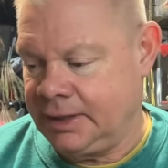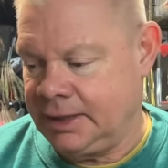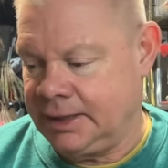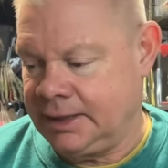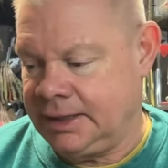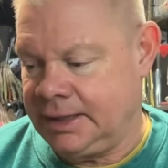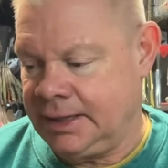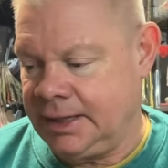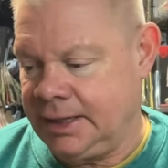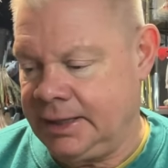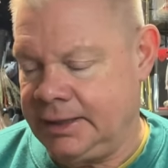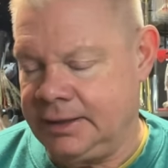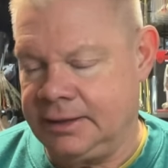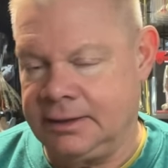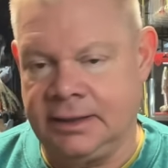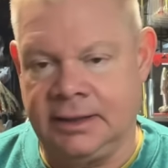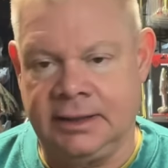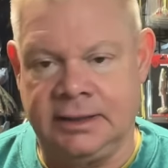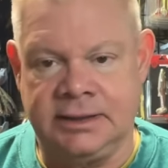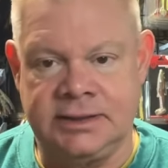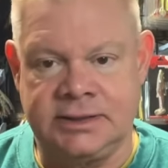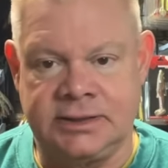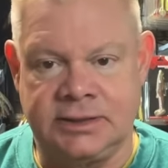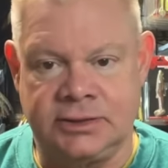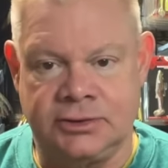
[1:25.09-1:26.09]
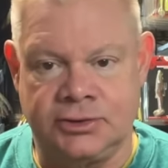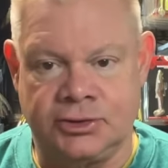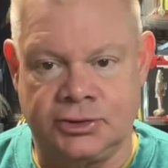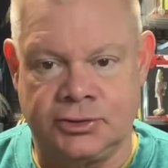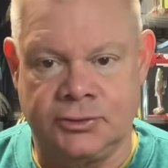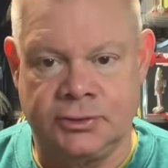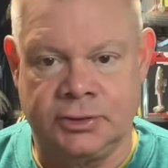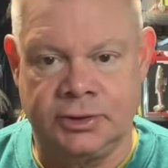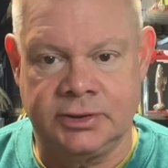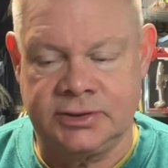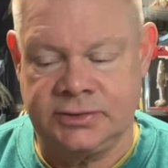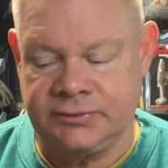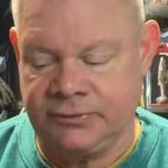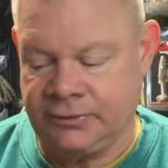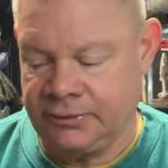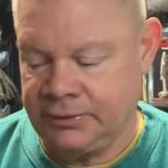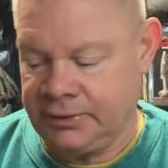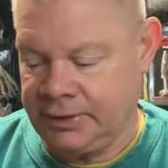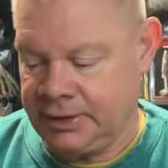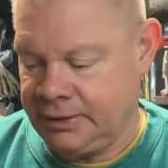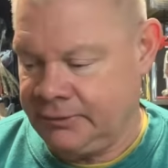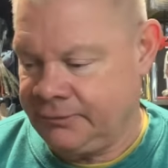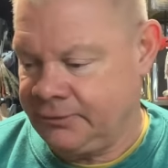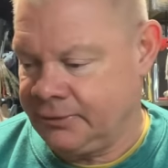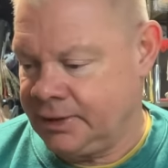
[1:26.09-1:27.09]
get, at least in shorts for
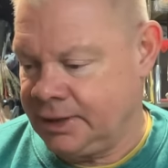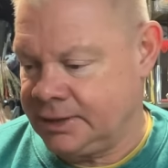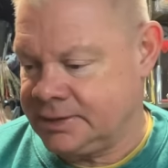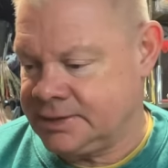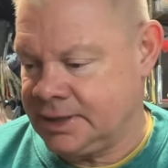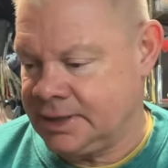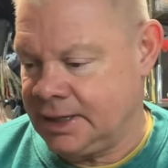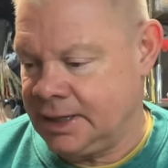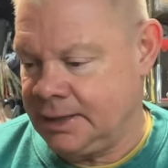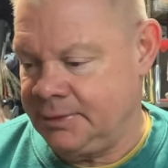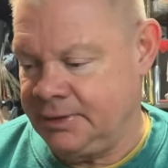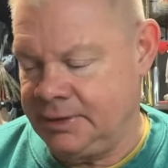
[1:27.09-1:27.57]
that time.